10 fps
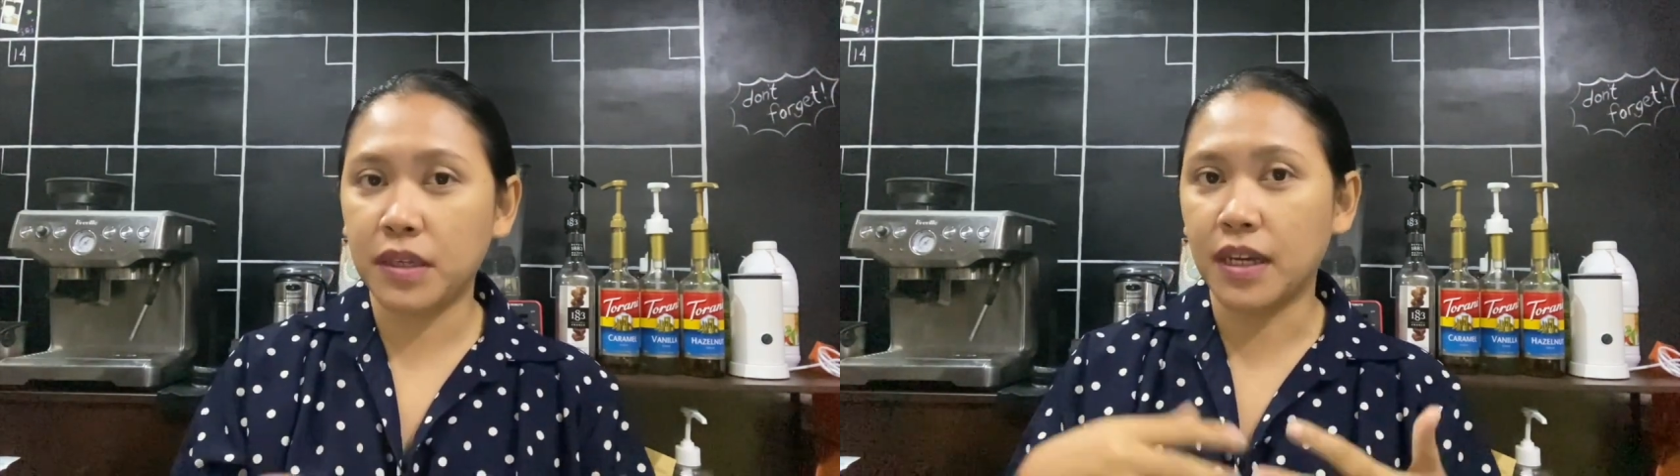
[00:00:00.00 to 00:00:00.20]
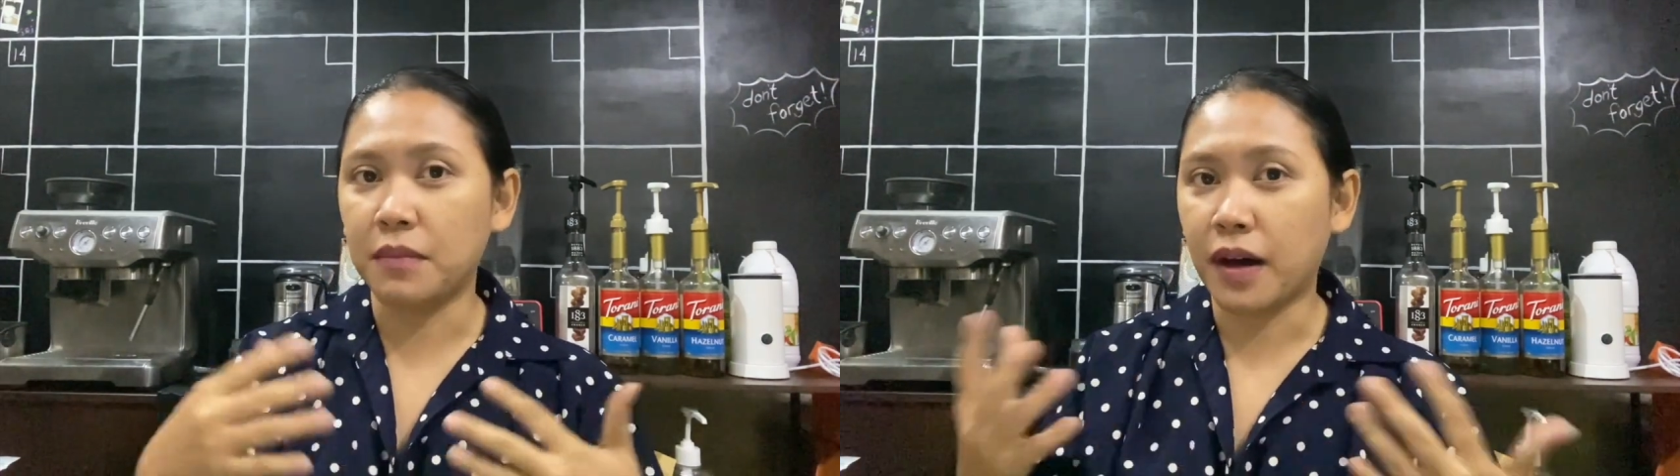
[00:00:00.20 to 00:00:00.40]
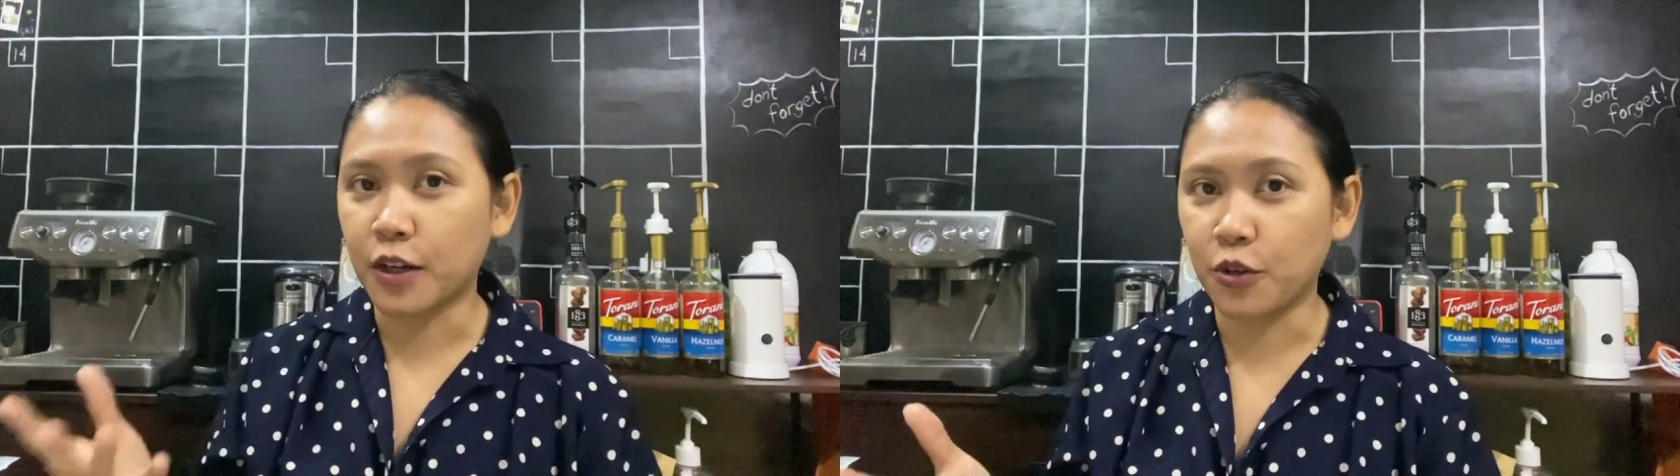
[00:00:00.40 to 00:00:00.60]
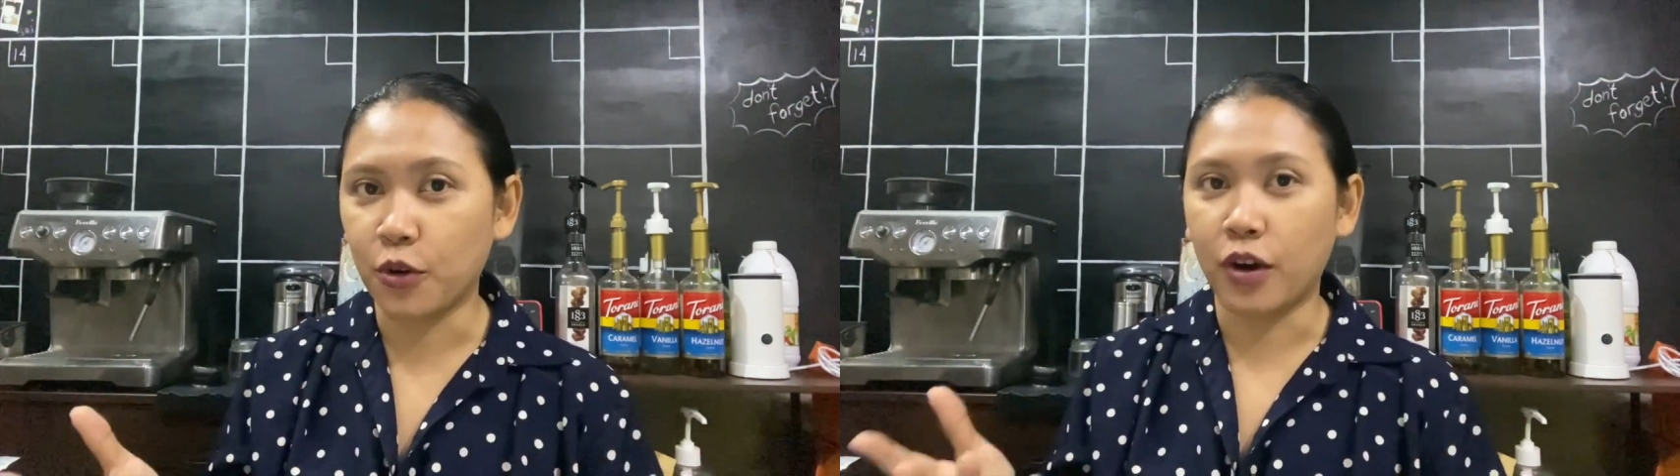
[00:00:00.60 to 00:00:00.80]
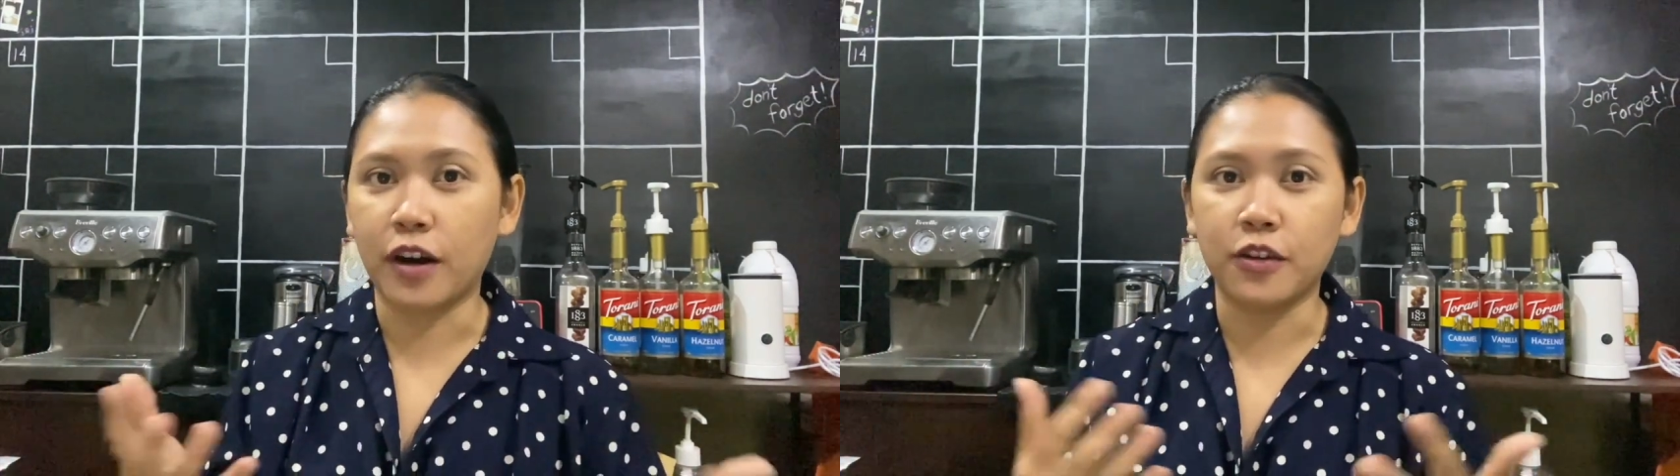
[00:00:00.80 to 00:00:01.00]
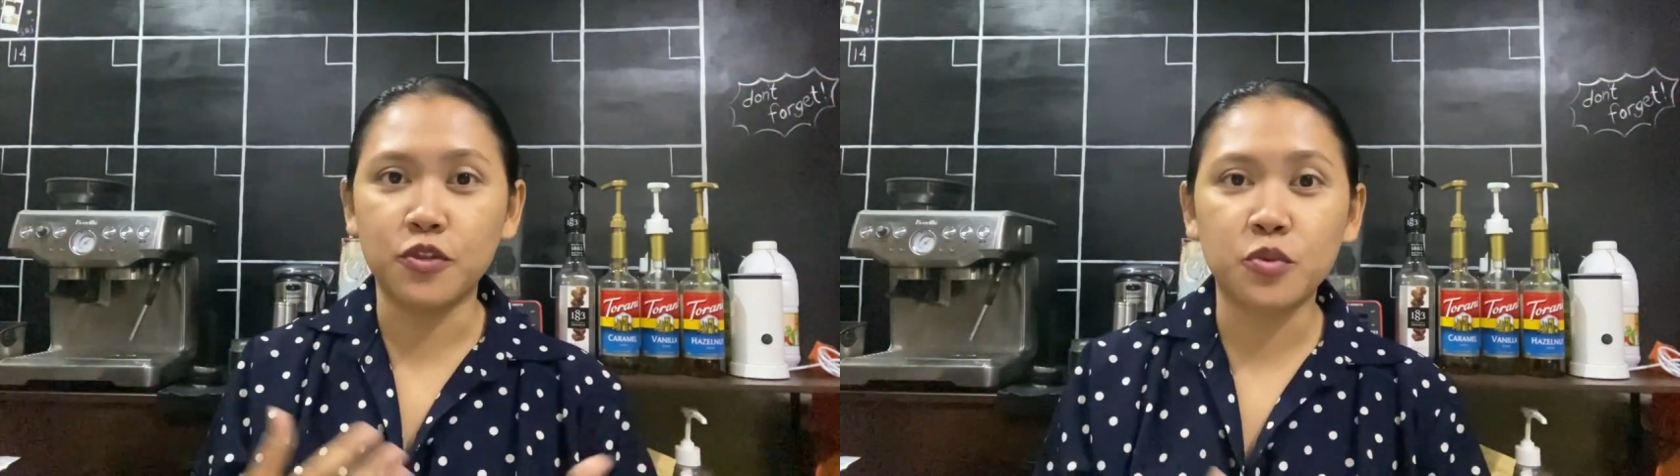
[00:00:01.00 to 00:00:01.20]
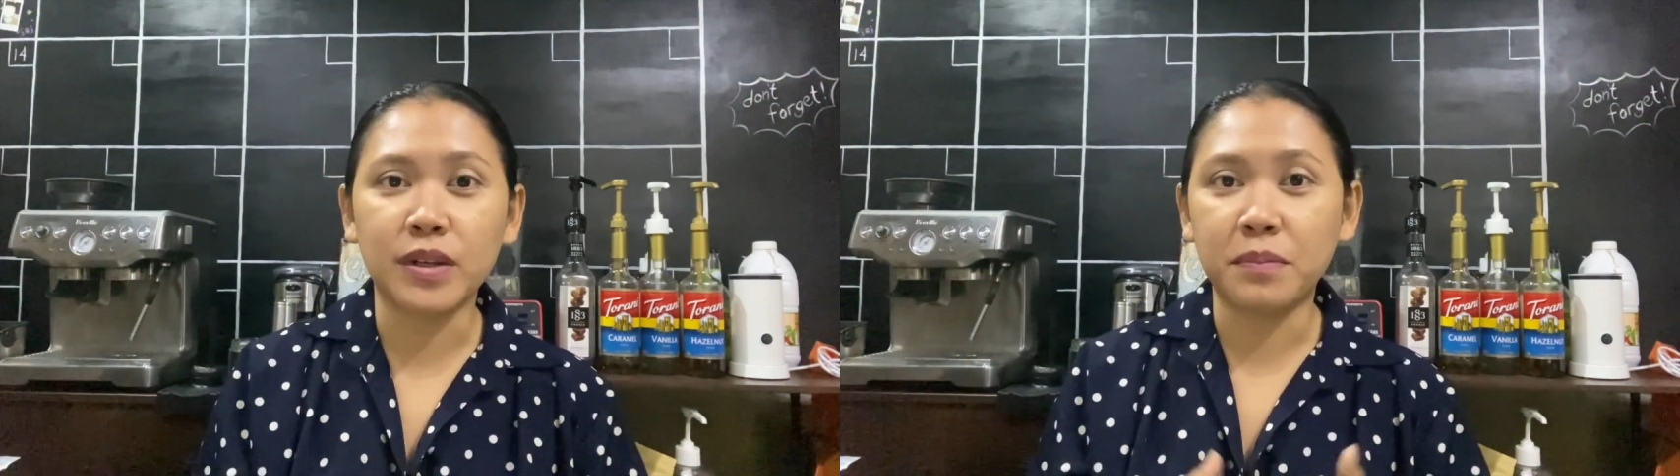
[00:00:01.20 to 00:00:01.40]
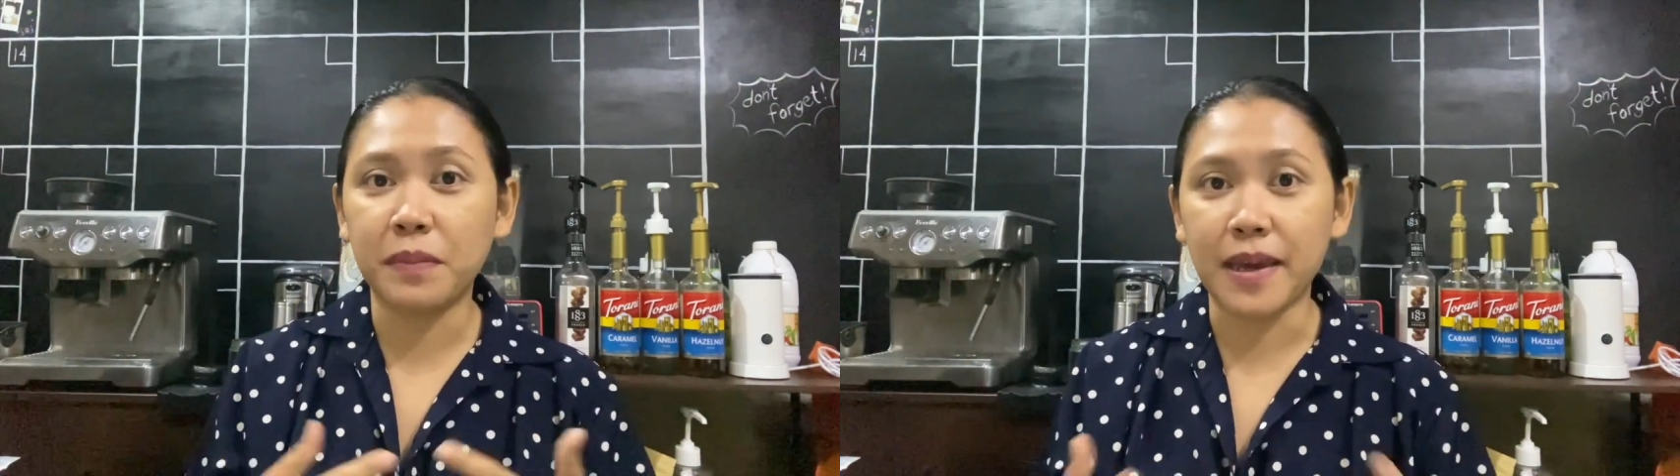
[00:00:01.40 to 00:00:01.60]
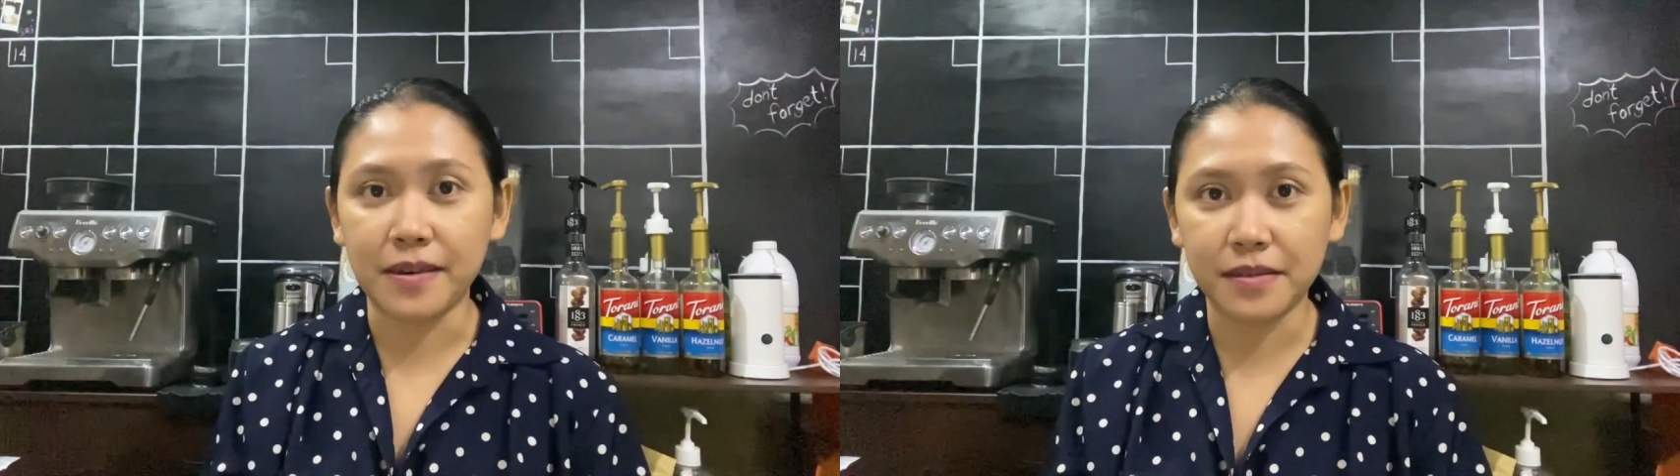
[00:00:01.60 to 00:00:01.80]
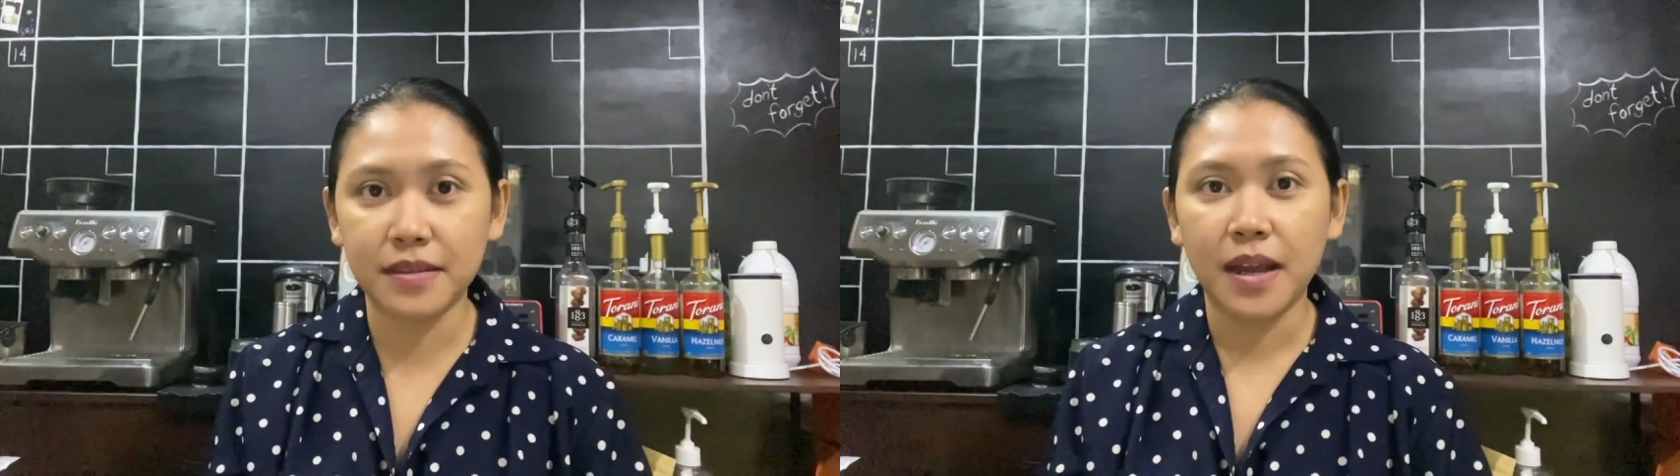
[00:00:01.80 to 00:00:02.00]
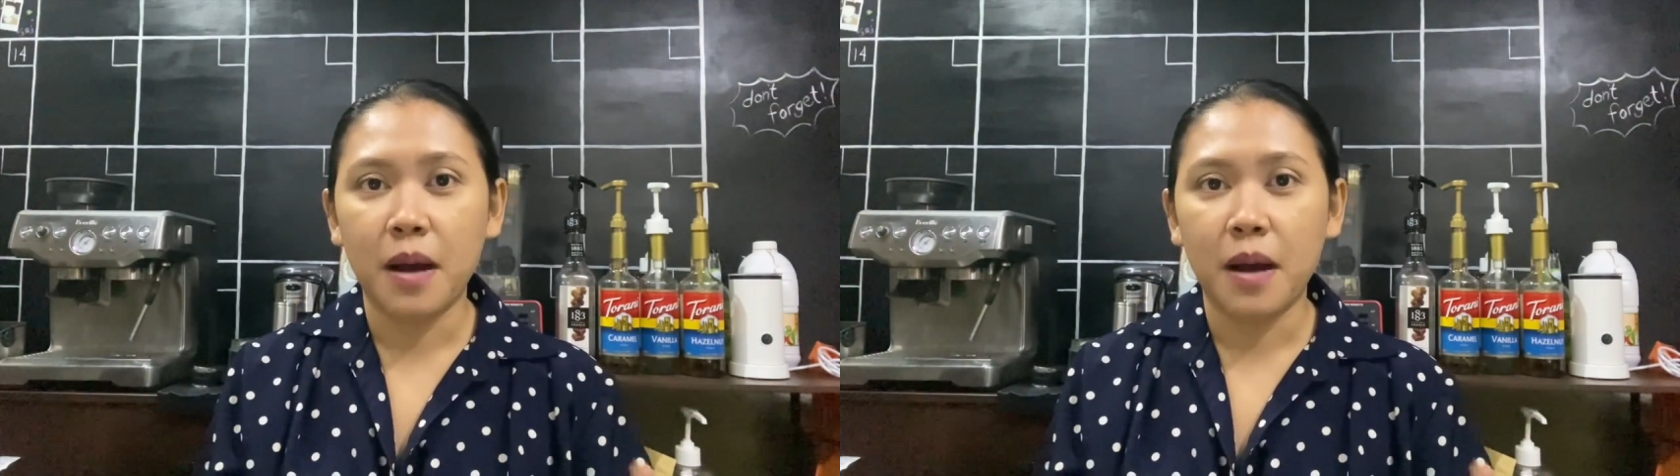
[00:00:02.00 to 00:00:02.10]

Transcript: and McDo are usually placed,